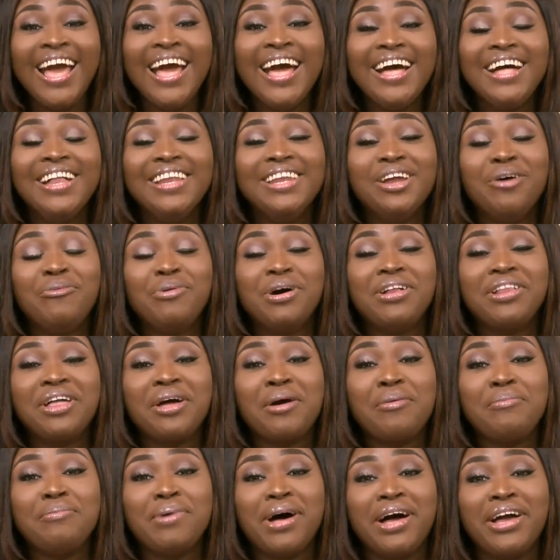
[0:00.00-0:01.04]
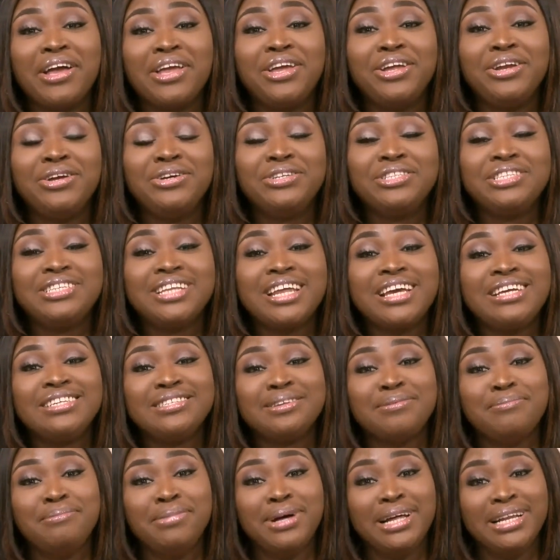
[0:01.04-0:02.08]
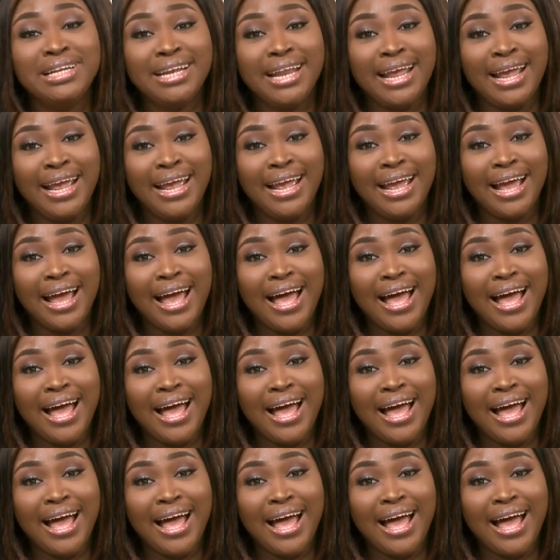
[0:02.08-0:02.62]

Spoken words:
Now, welcome back. You know, today is a Monday,